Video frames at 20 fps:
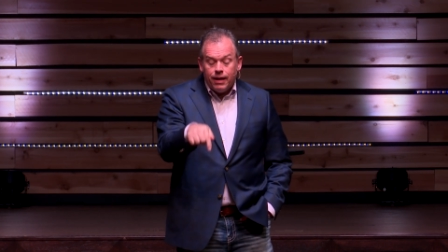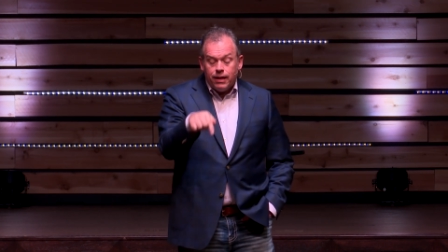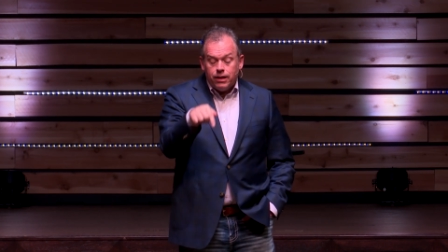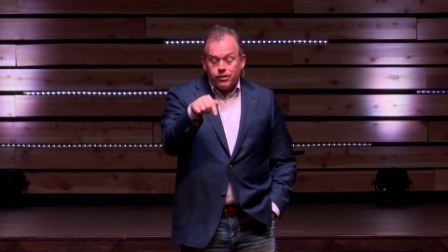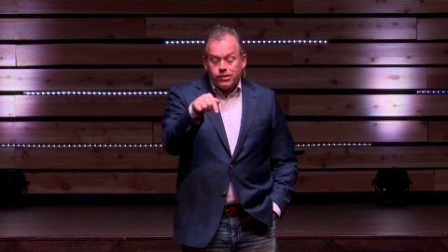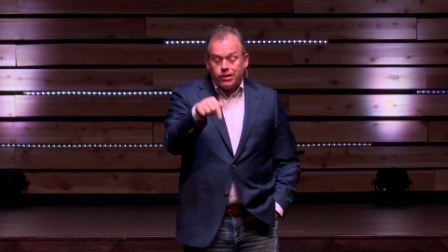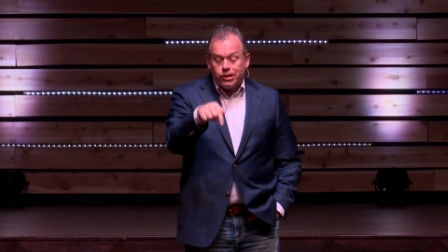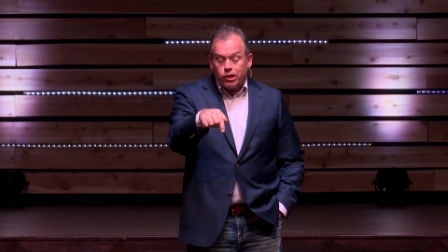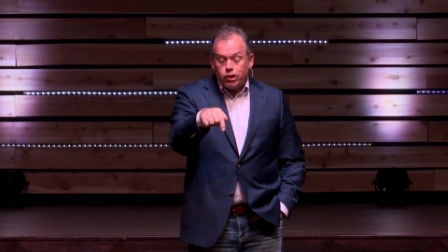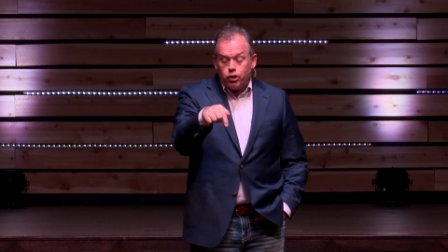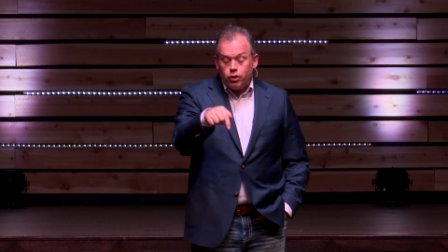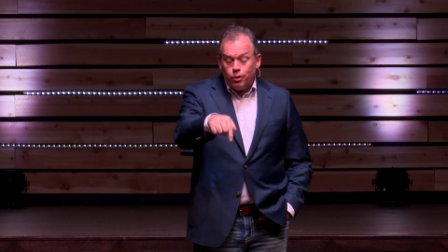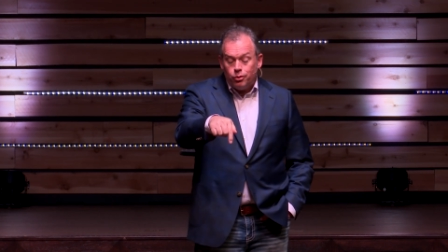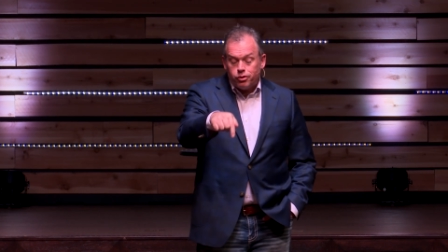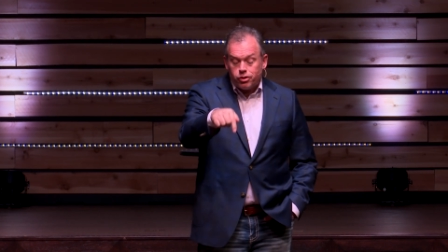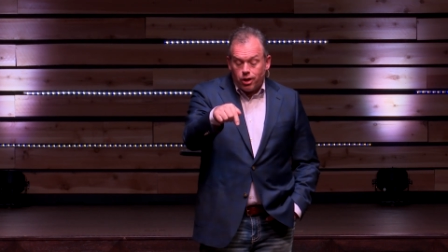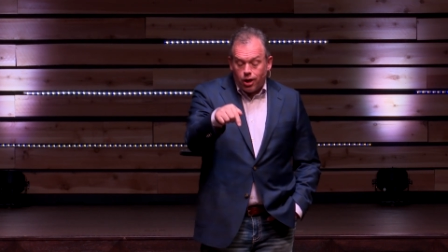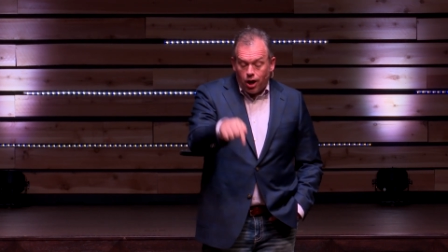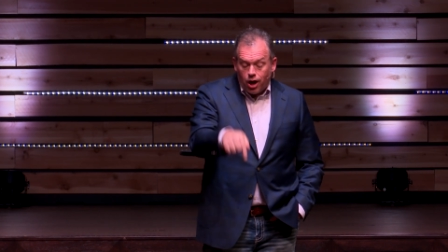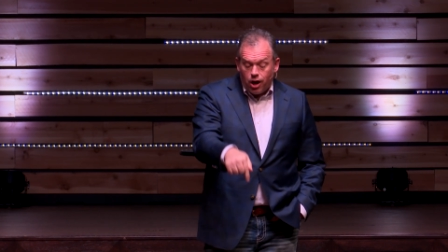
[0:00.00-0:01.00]
is going to
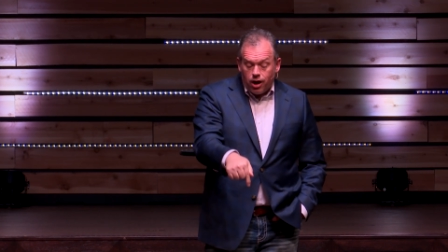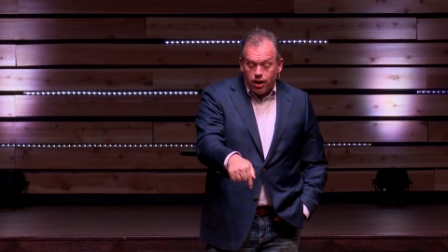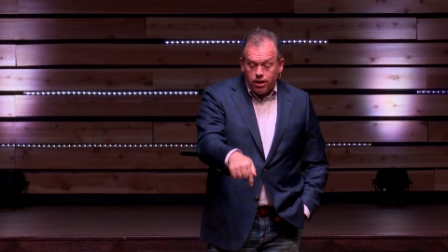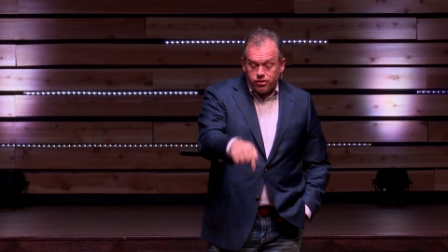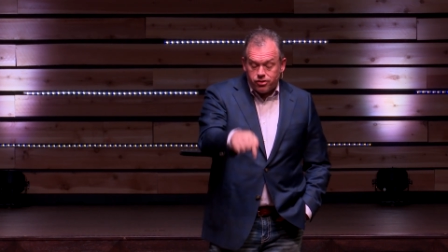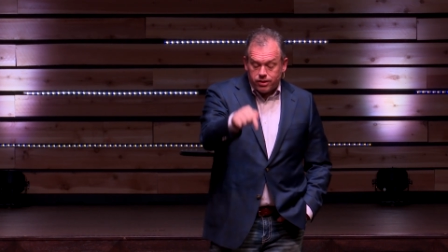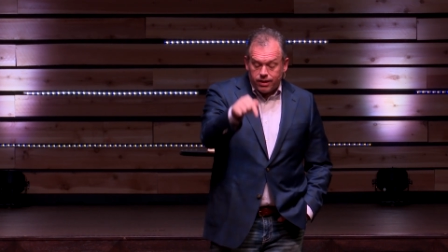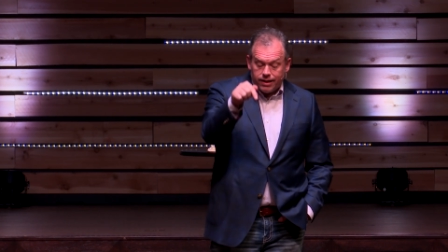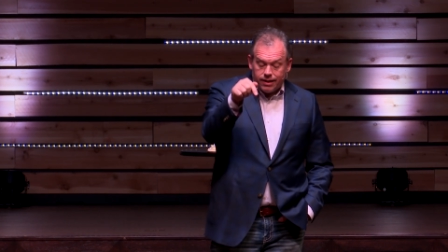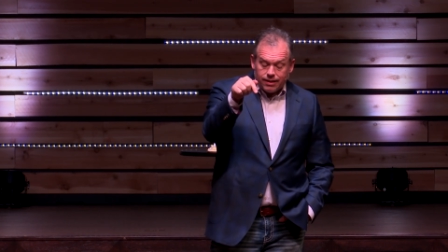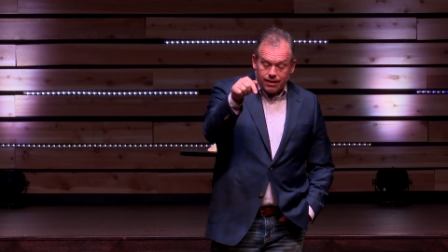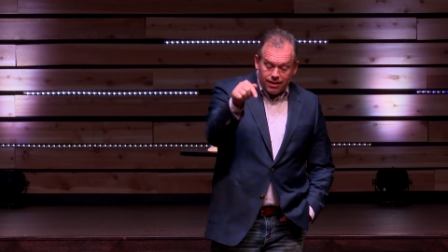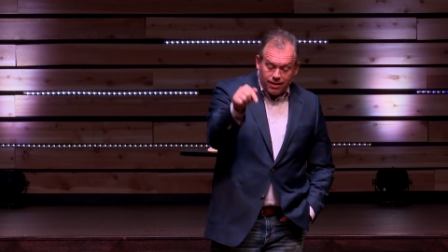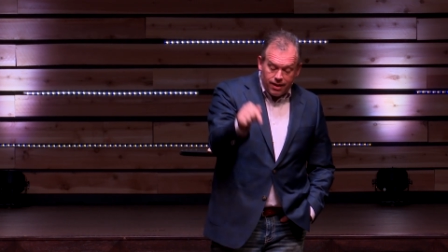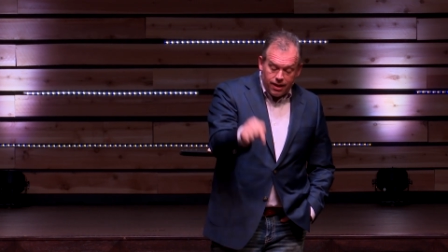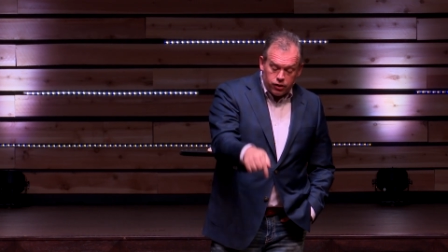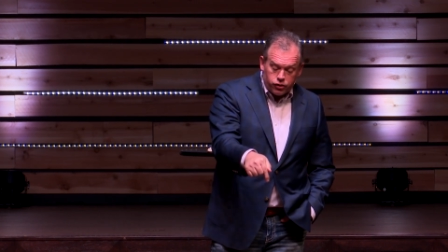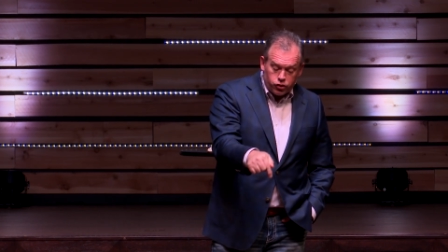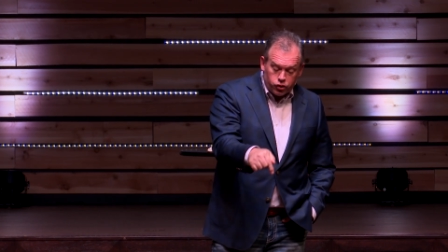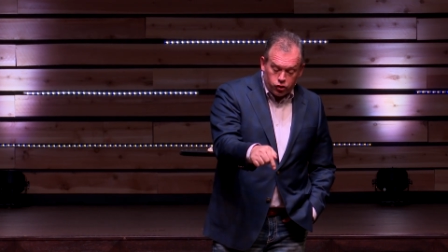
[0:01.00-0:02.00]
use us in
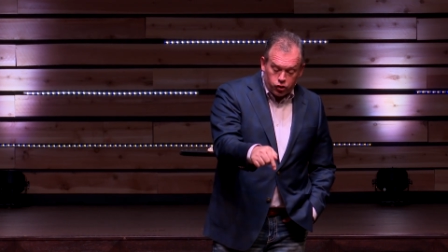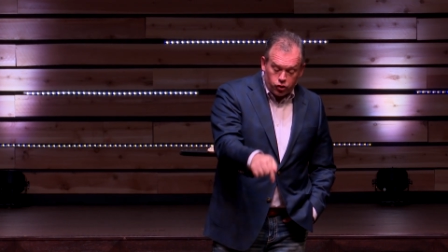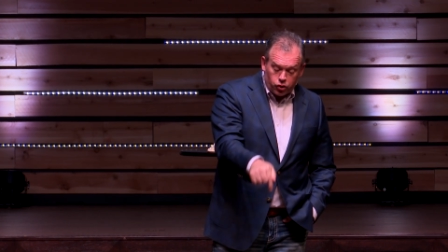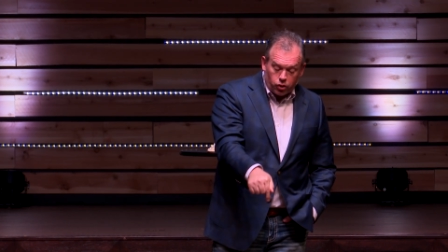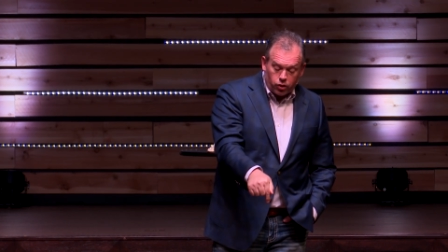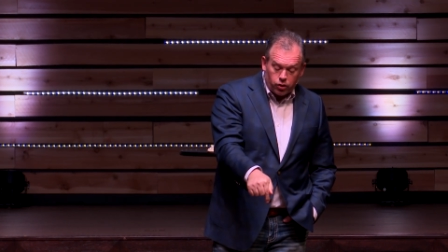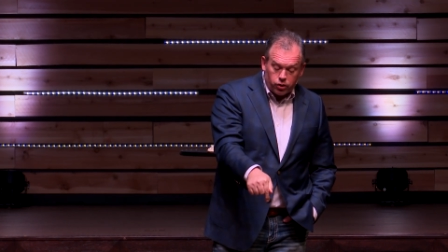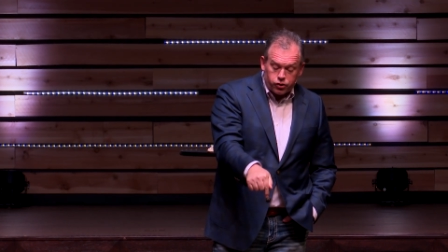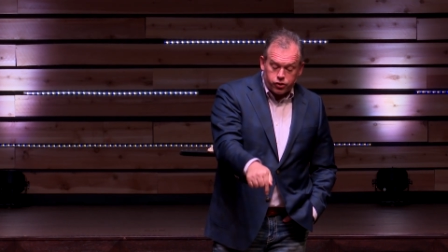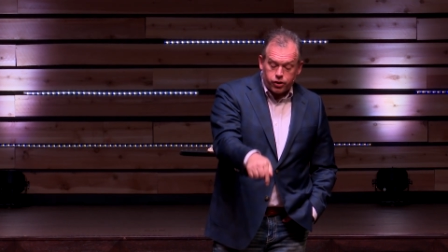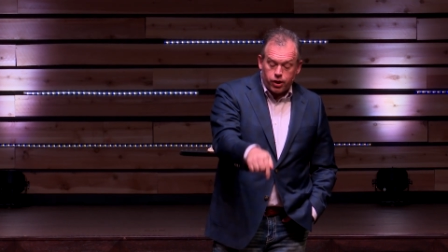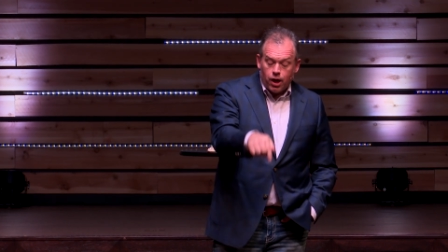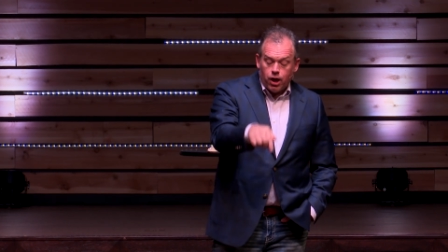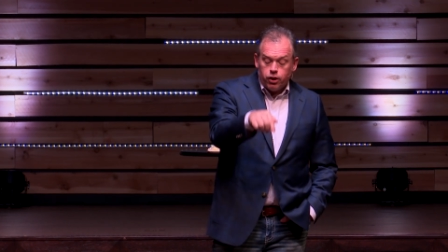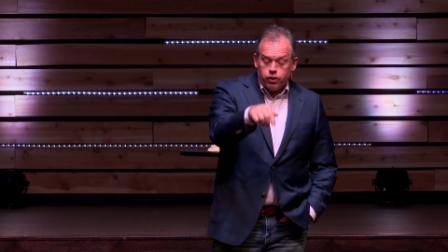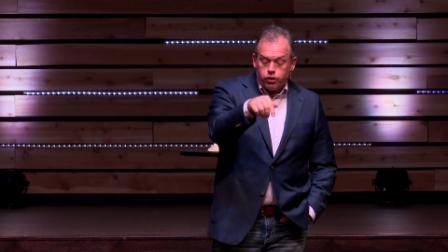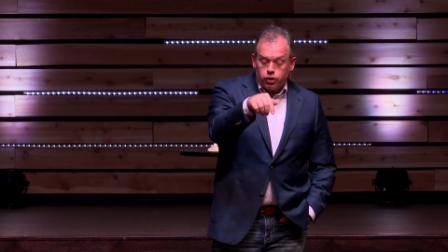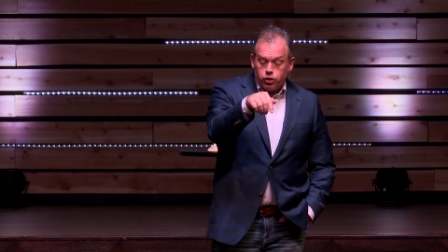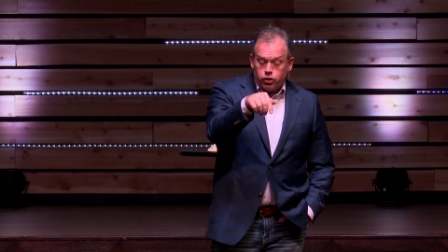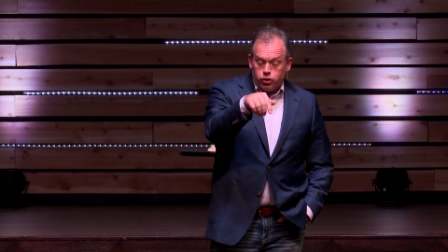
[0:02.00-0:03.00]
this church
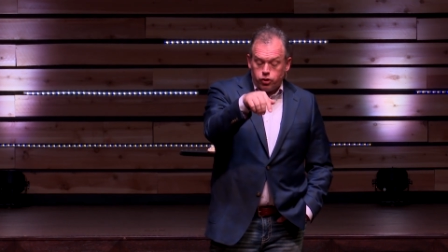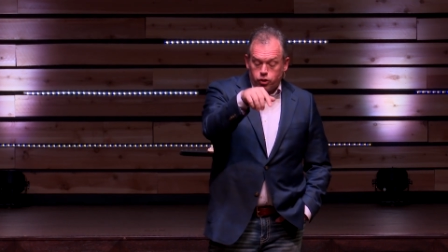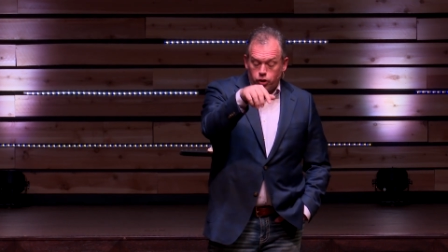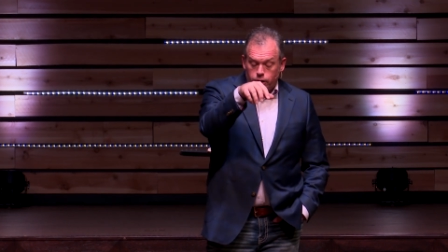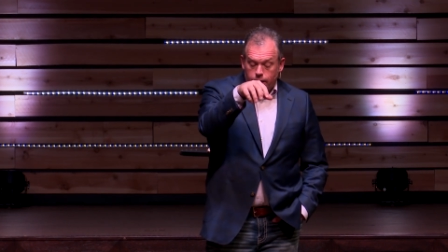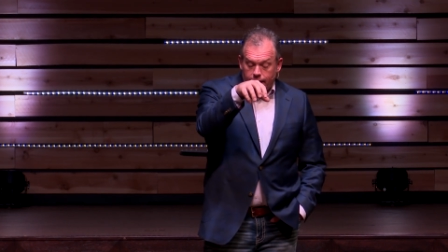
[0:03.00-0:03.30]
to, to